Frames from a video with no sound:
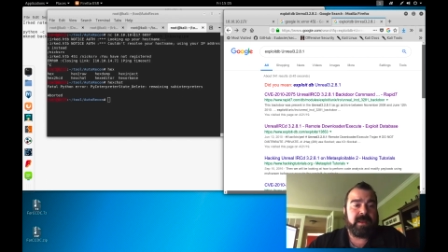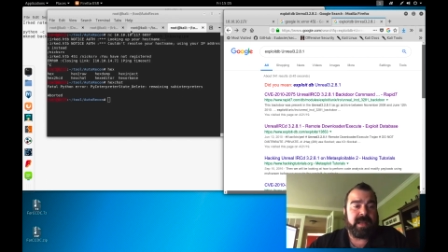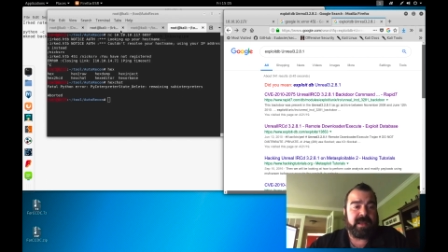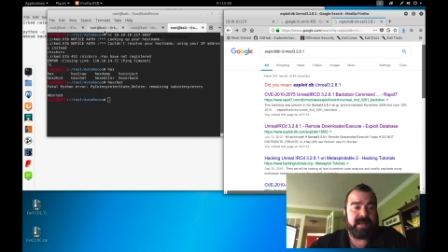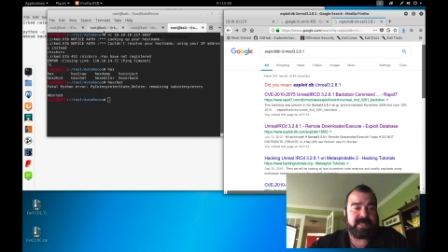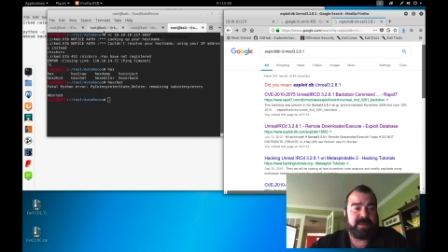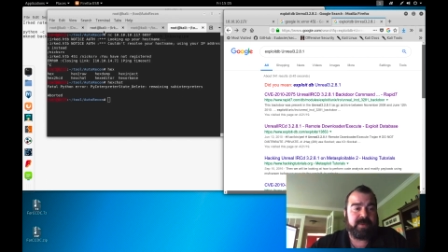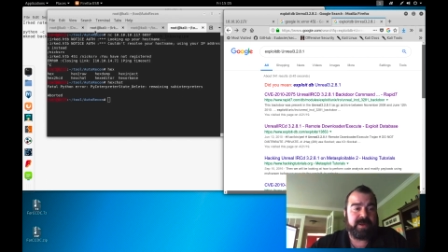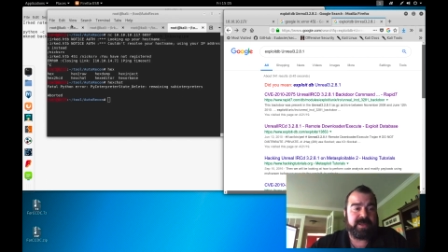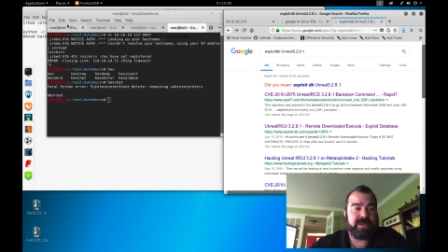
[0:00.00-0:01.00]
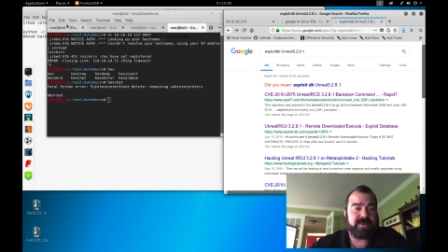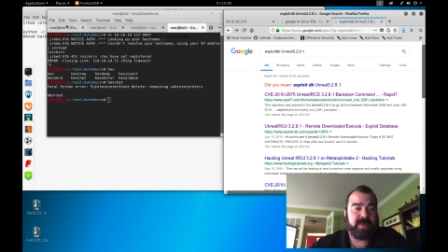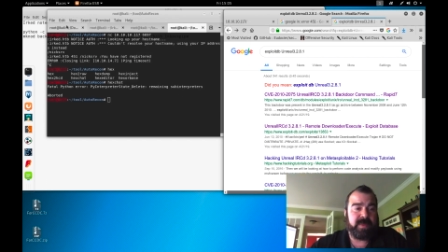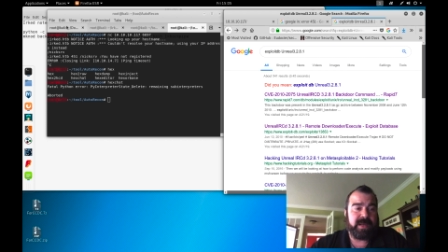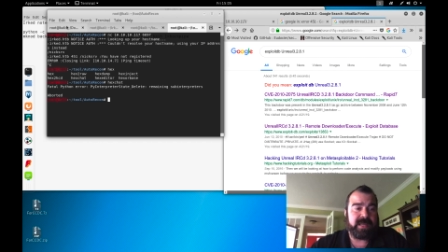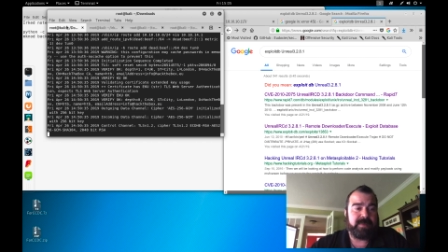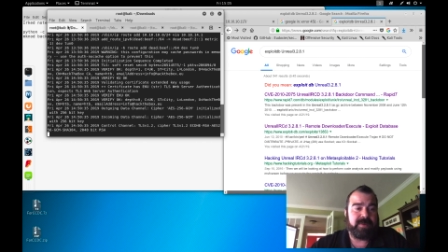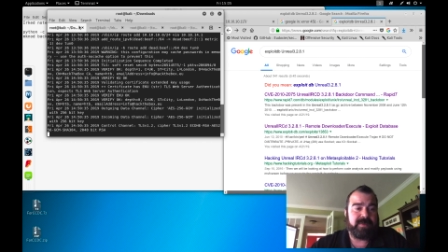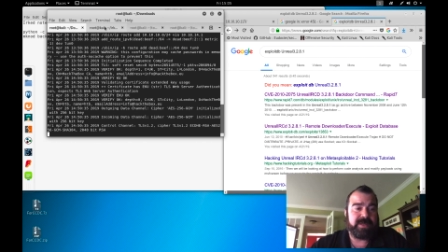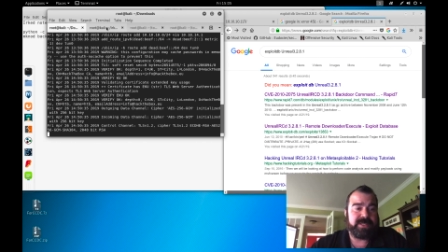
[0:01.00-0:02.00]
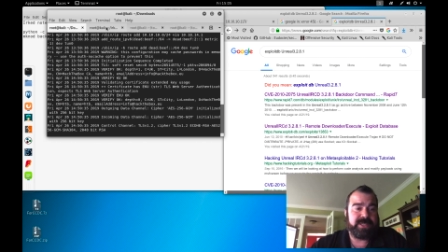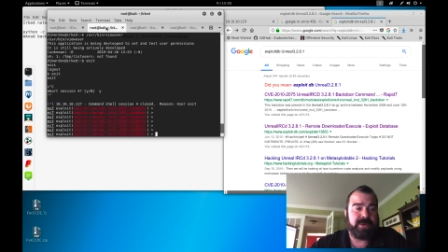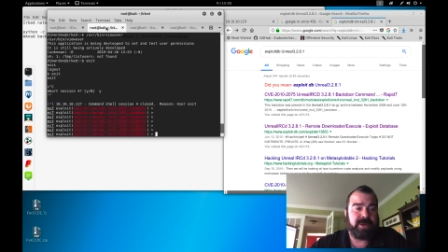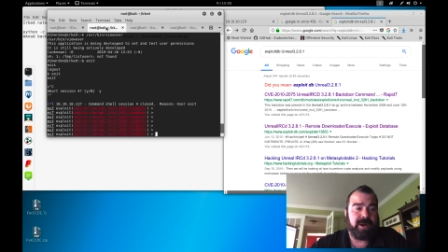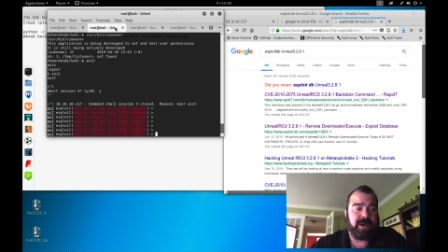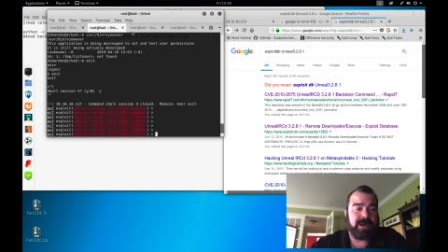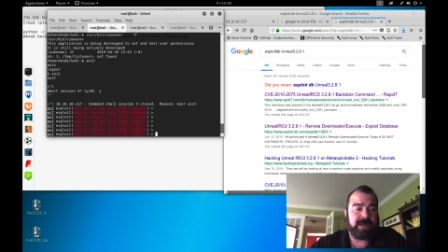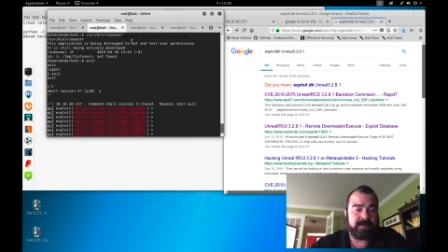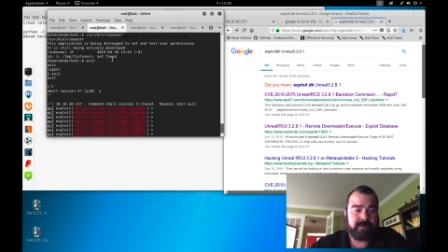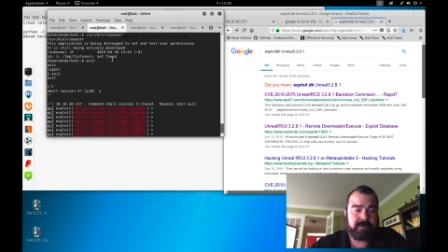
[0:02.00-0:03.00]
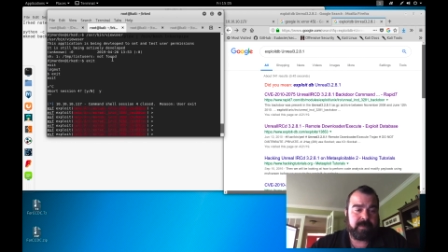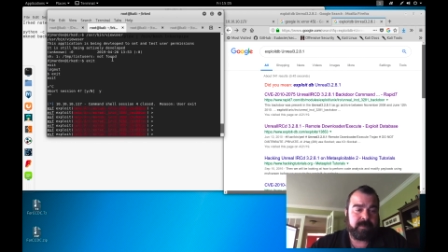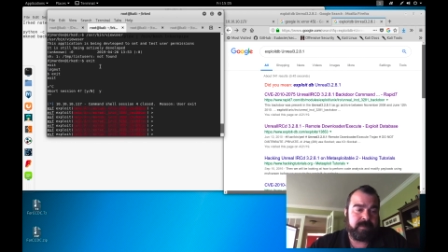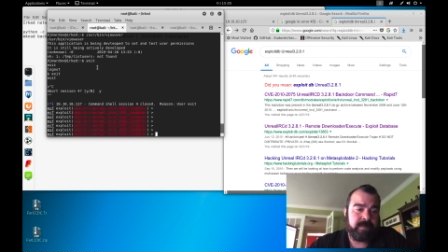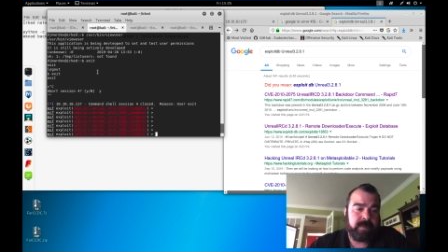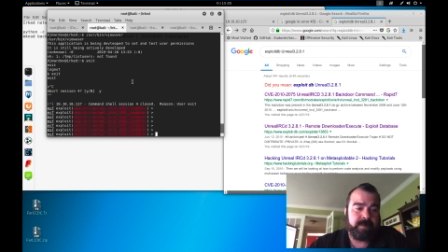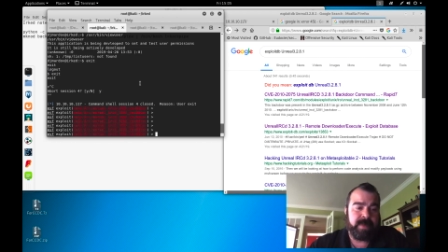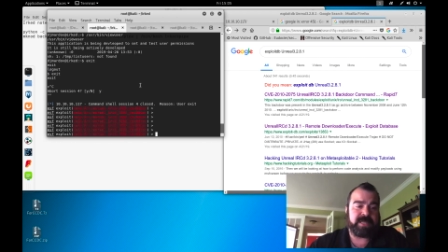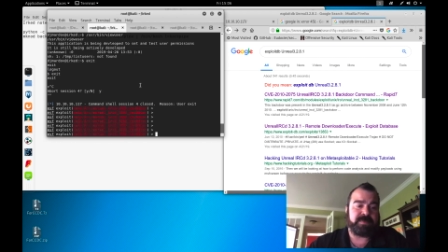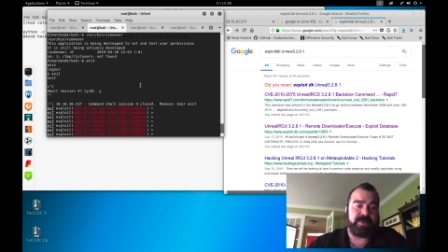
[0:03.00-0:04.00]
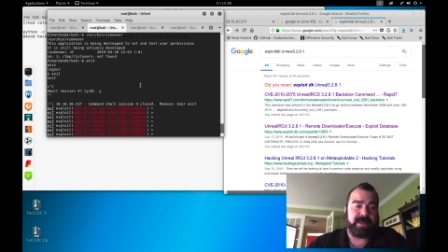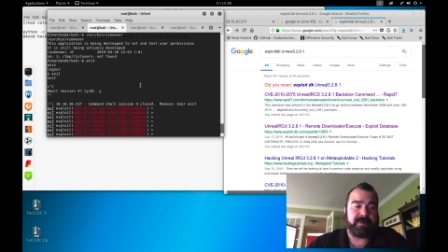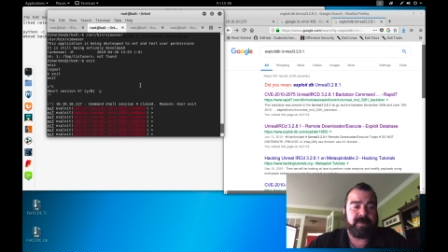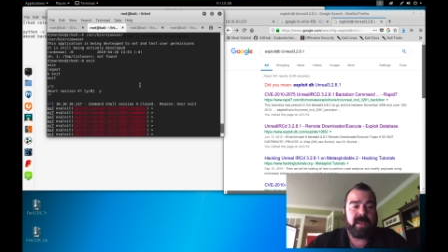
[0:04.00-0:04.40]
Now the next thing we want to do is we want to come over to our Metasploit.